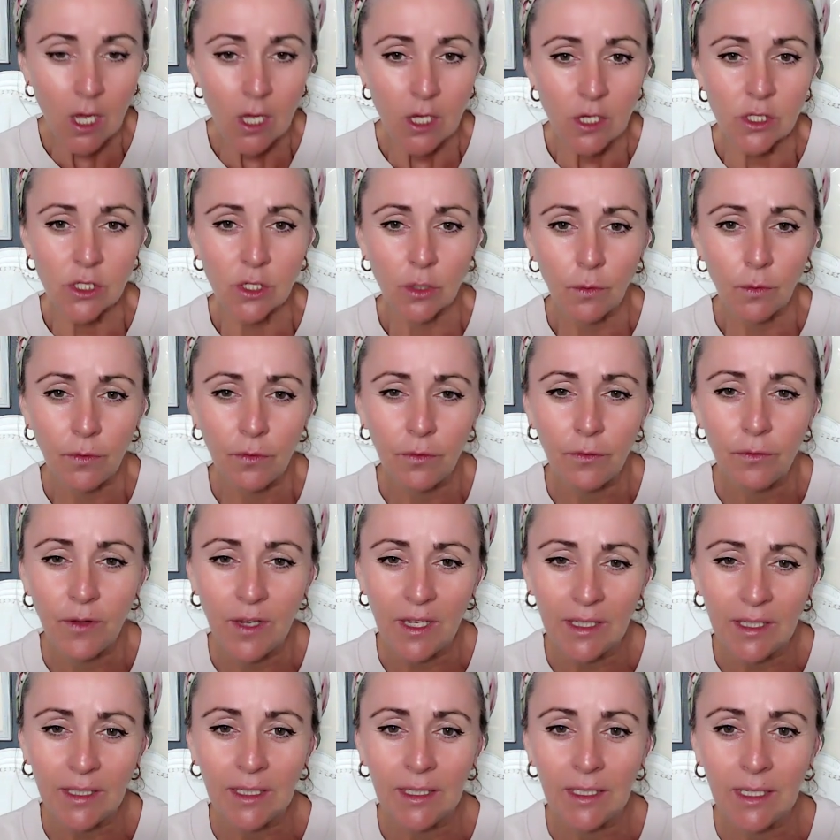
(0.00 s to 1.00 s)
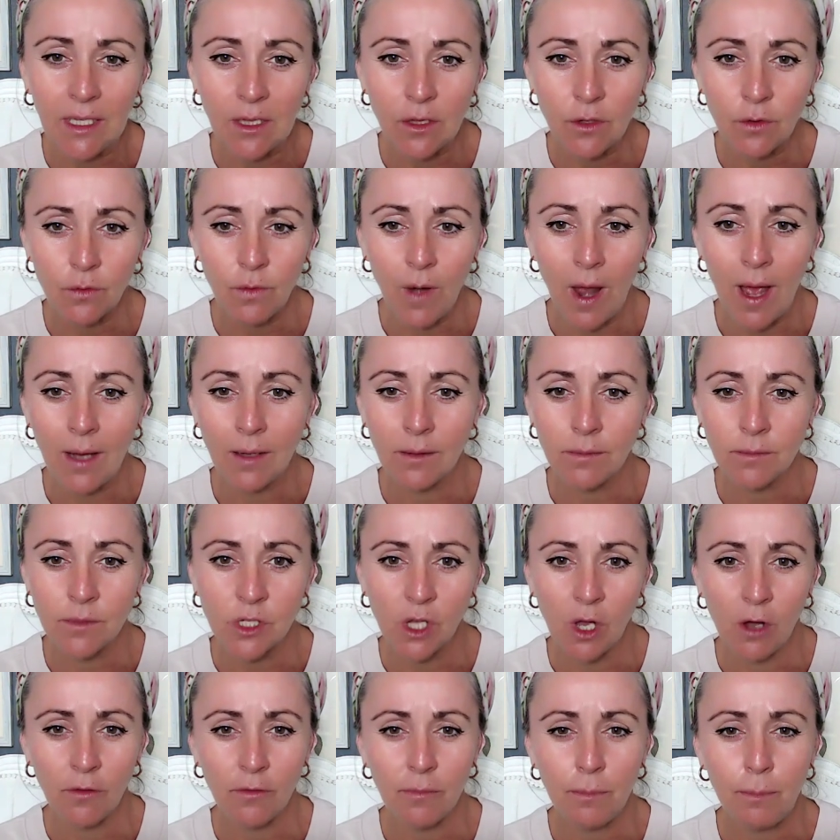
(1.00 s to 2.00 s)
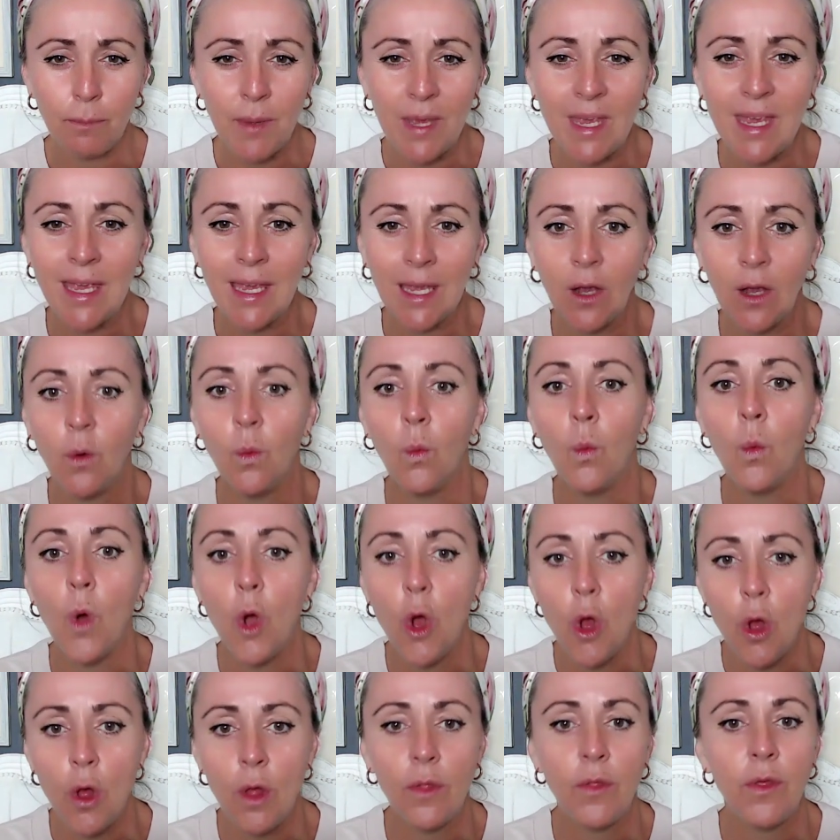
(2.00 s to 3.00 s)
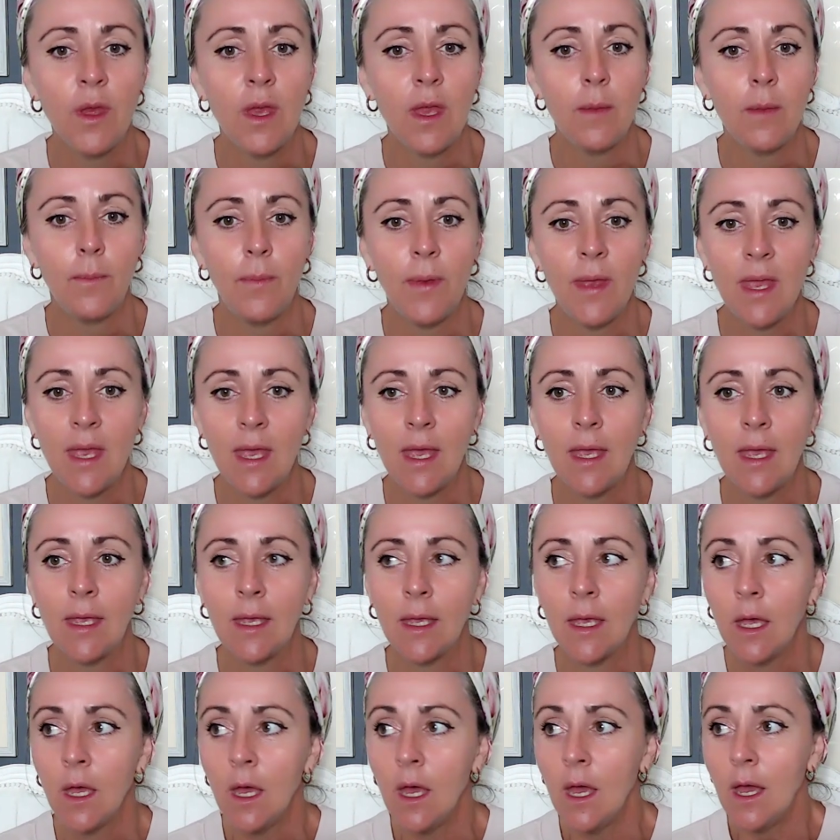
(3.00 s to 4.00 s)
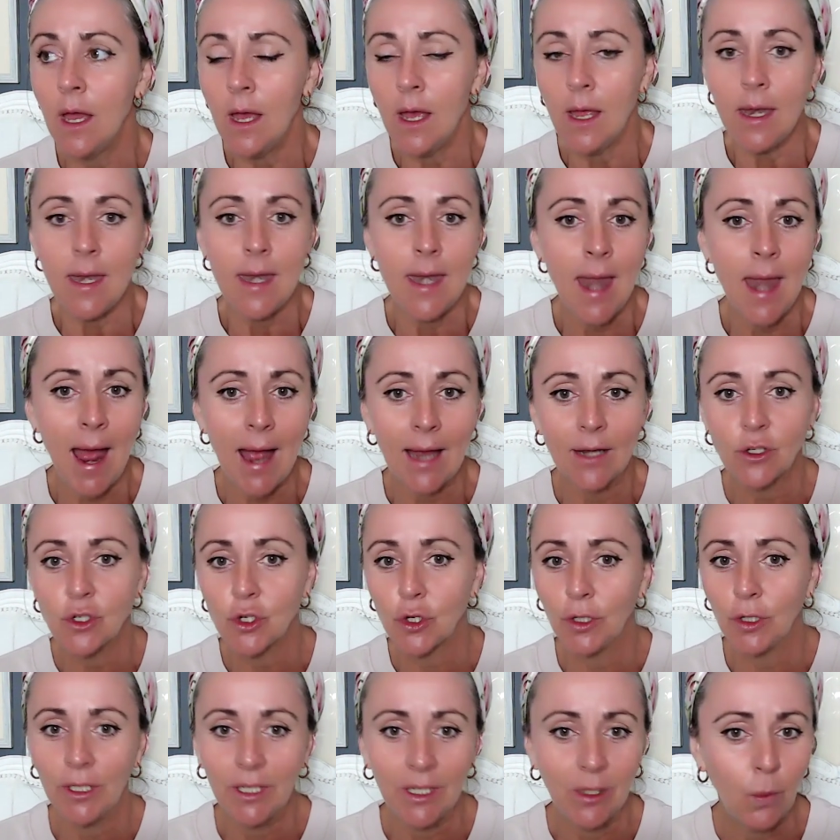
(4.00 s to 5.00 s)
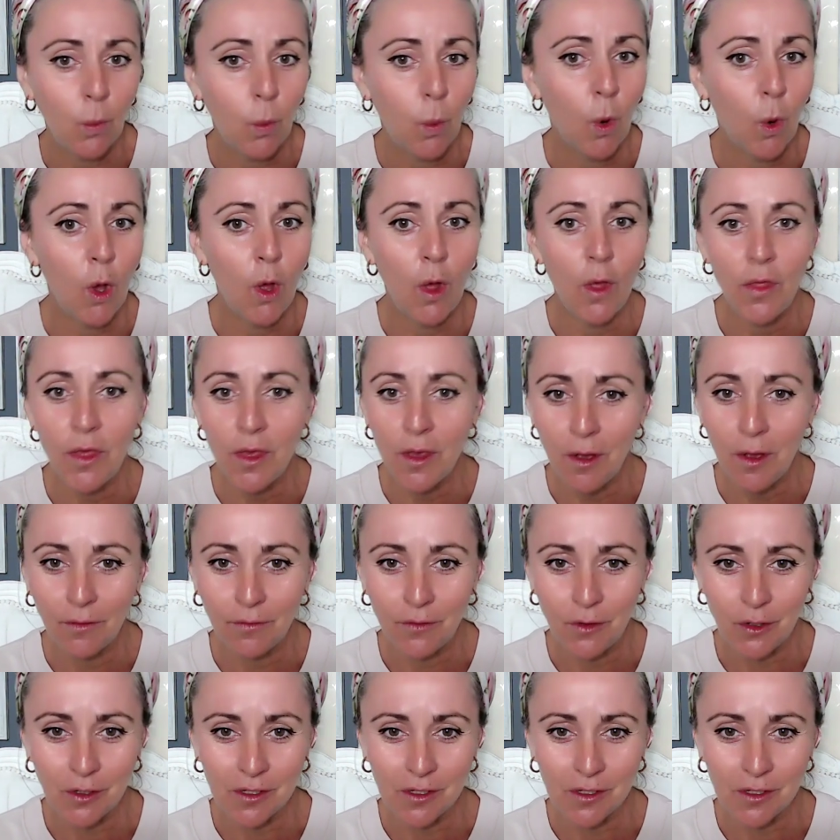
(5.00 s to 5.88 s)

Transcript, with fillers: So, feeling in the realms of being worthy, being naturally worthy of